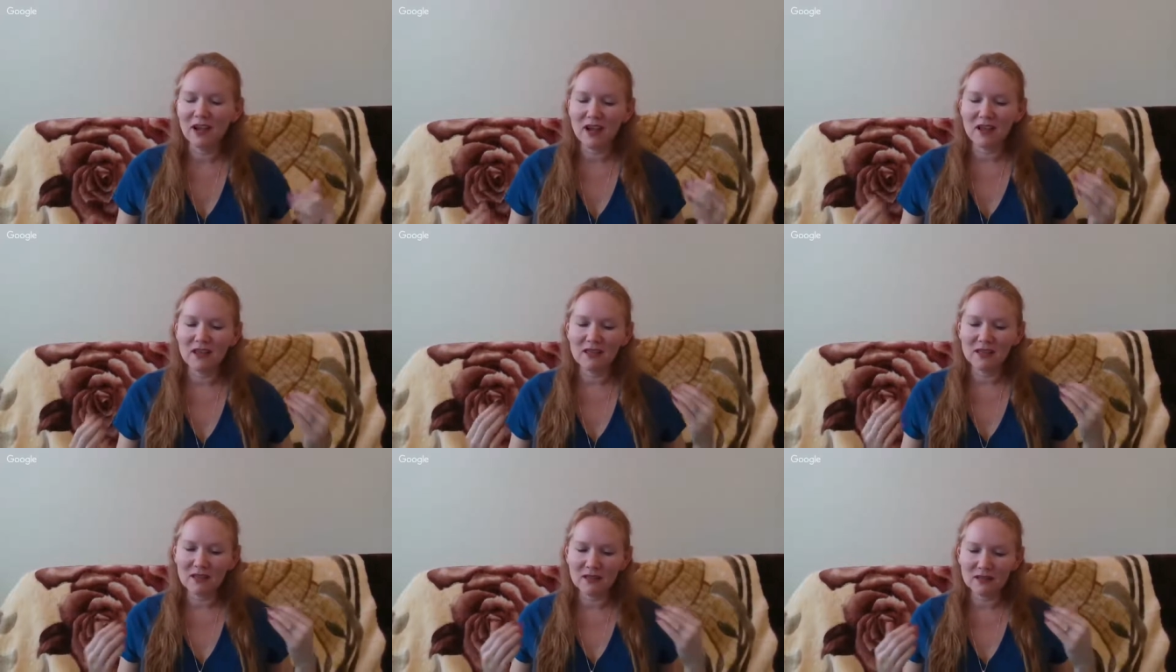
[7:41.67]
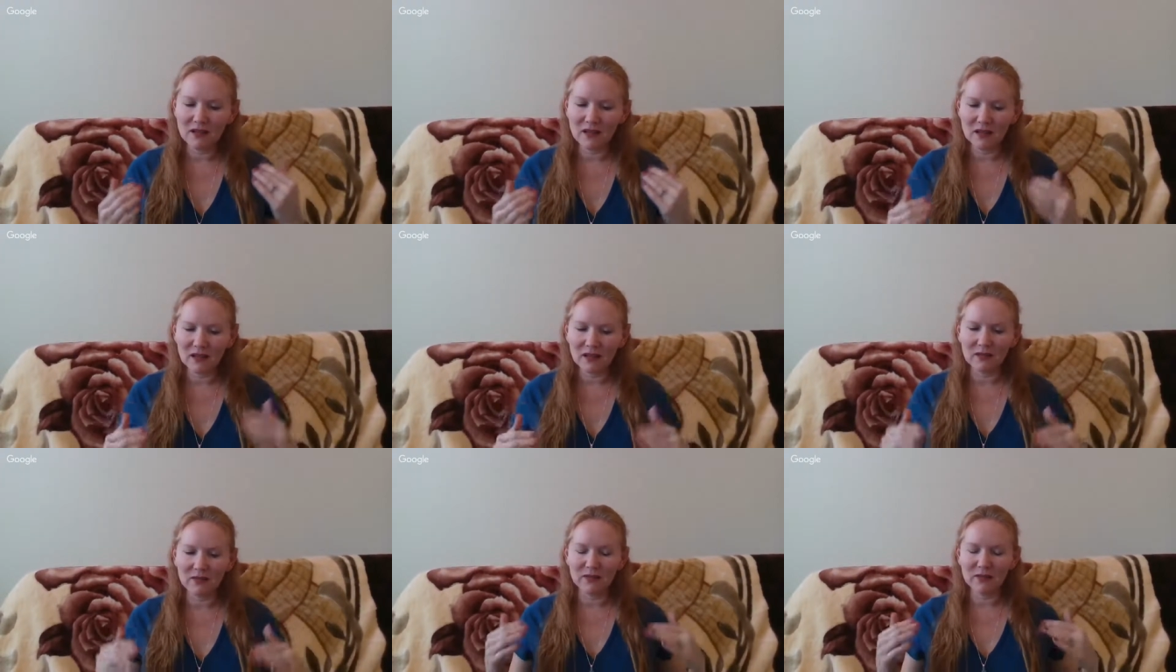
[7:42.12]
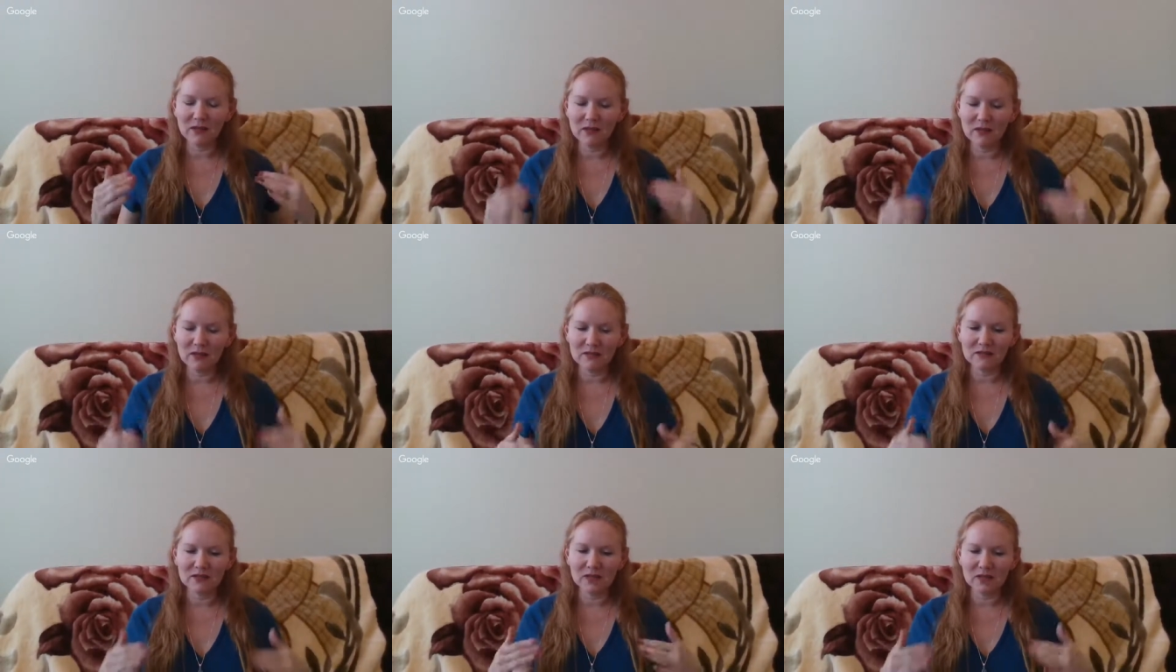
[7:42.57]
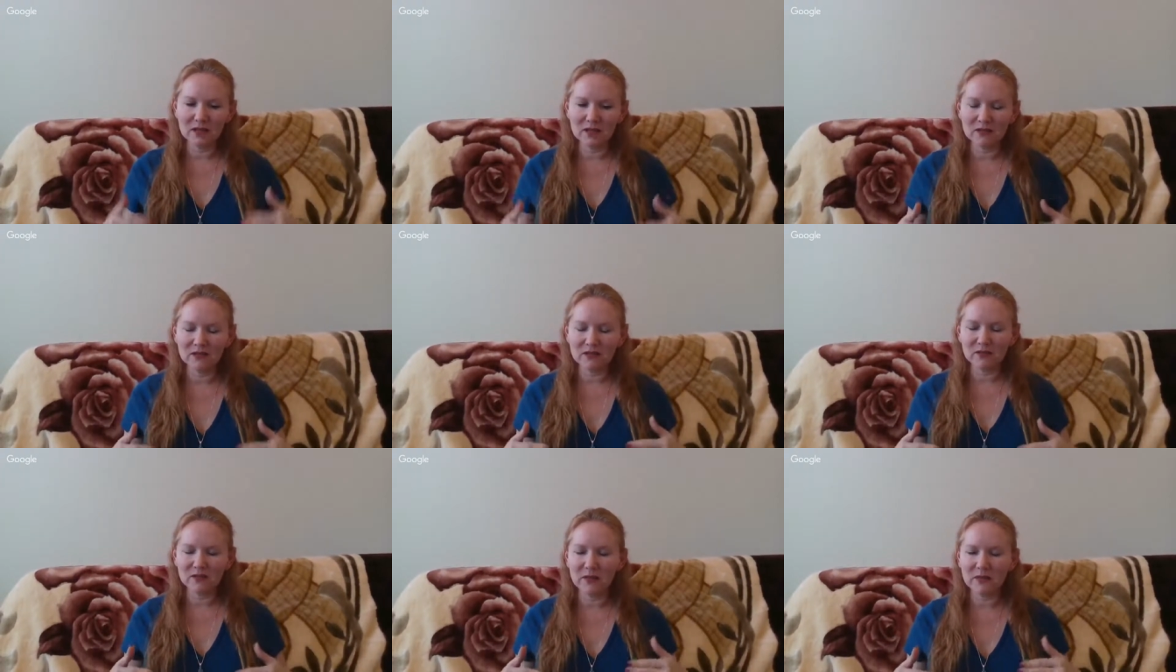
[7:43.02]
And then, like, within
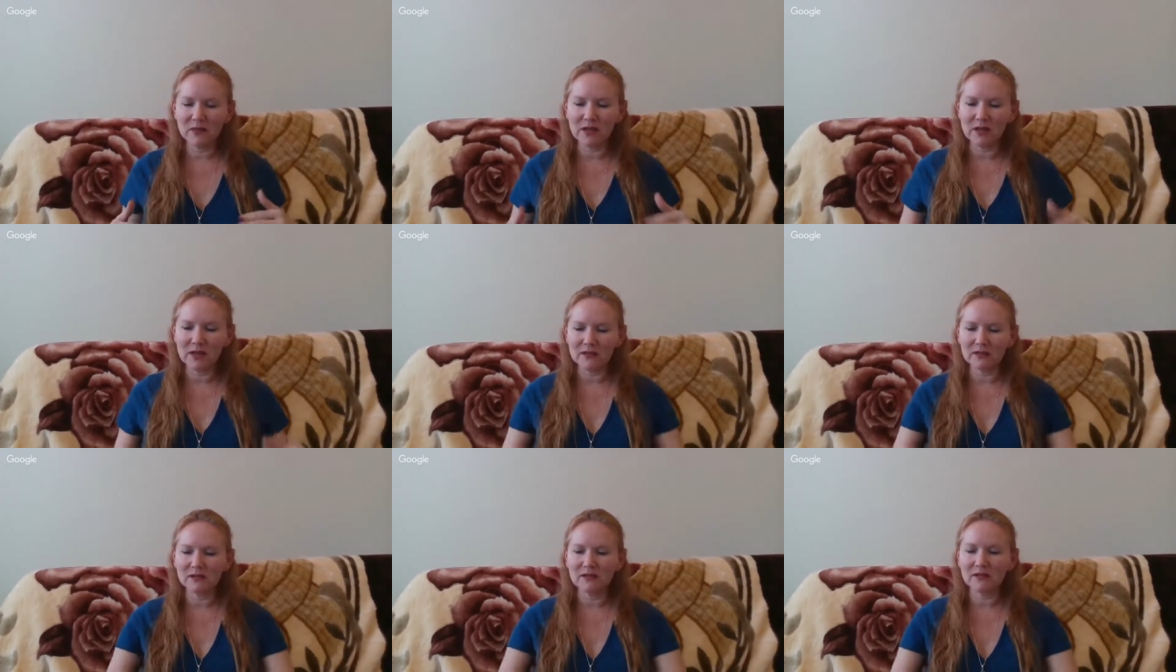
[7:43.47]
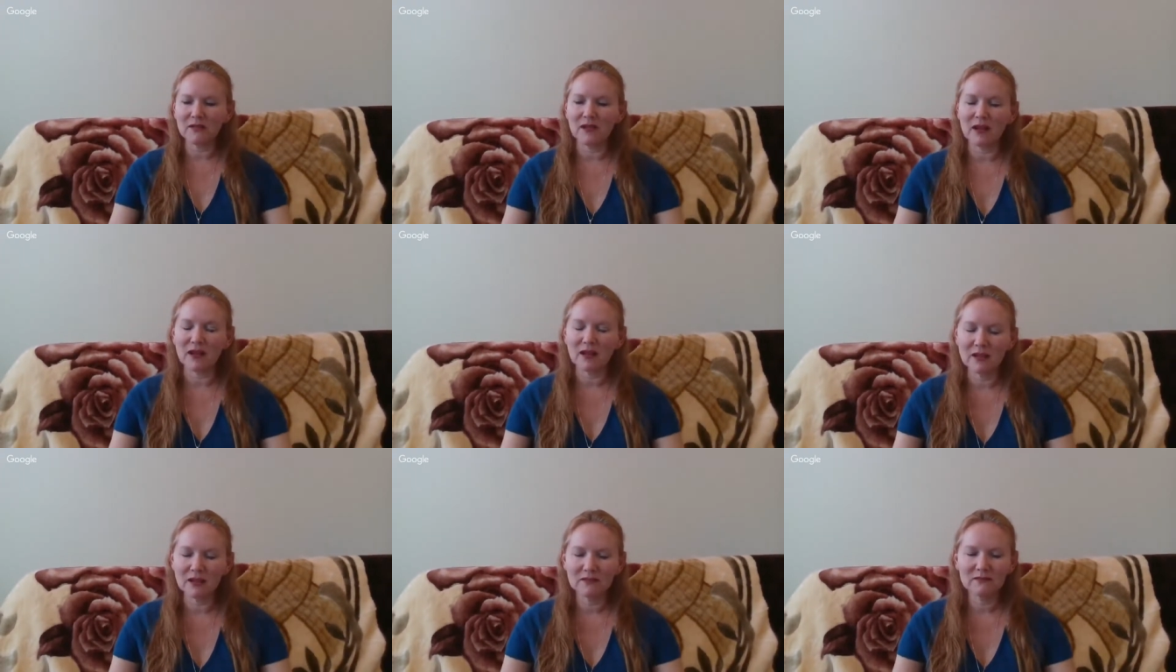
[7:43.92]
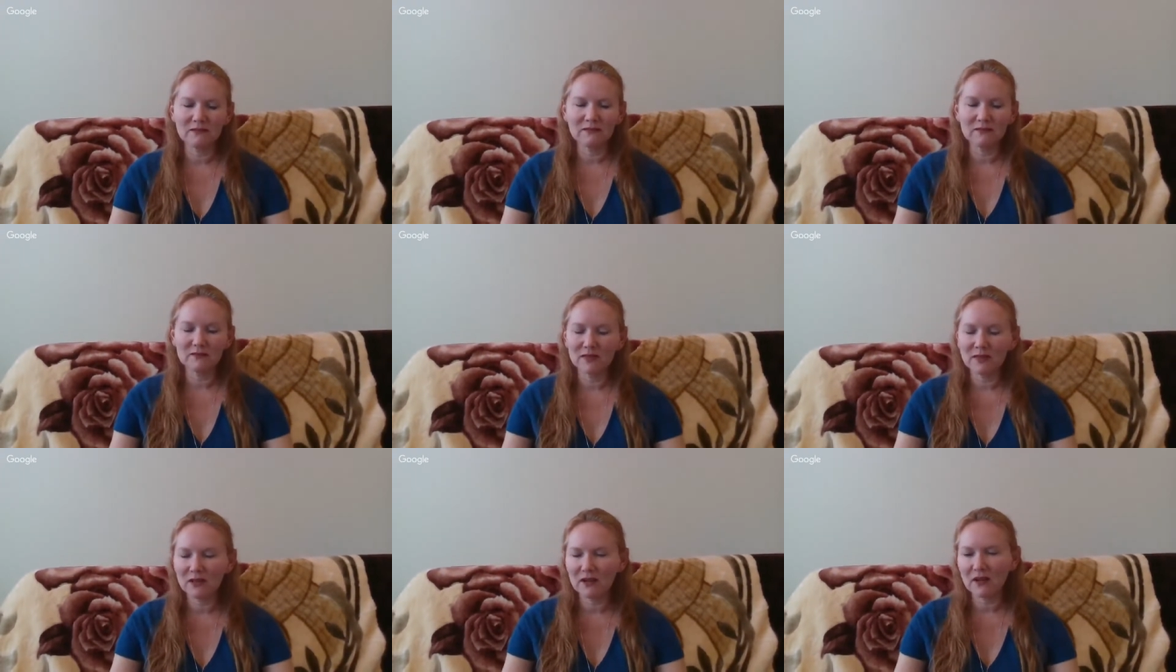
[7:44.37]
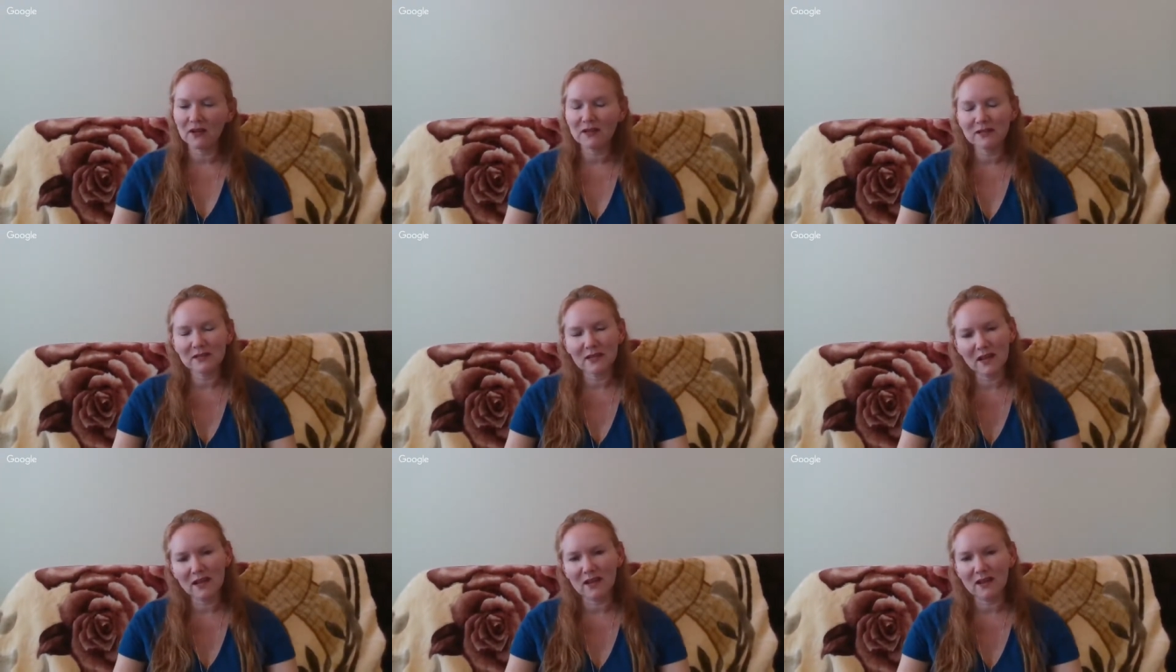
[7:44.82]
10, 20 minutes, they're like,
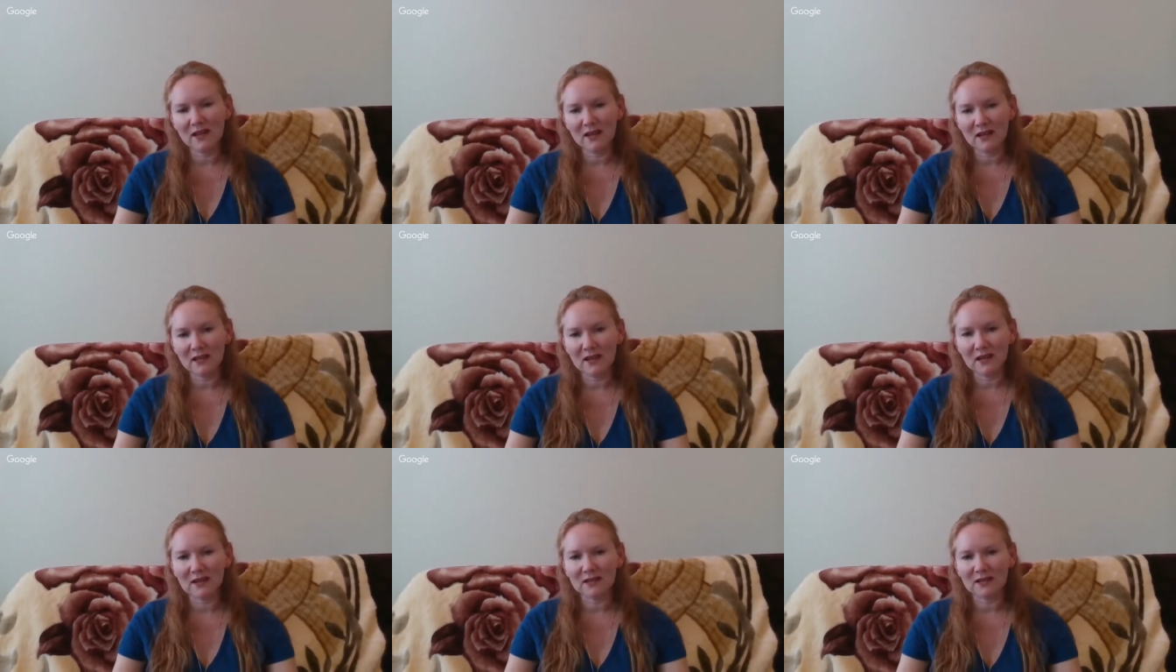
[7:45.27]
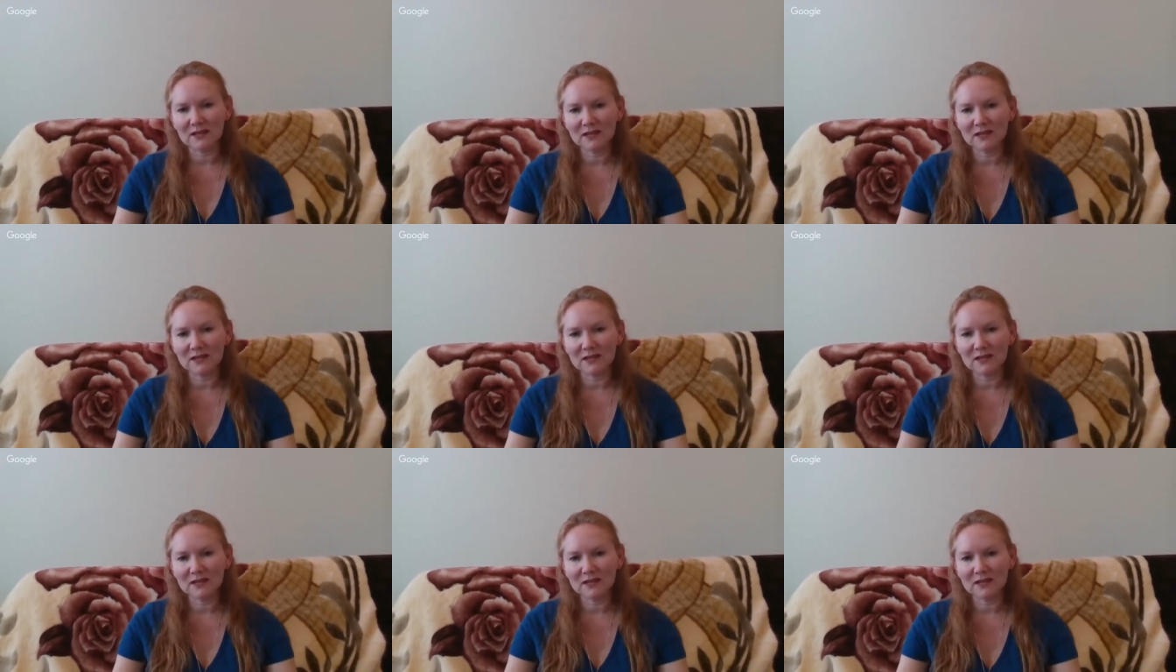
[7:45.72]
not saying anything.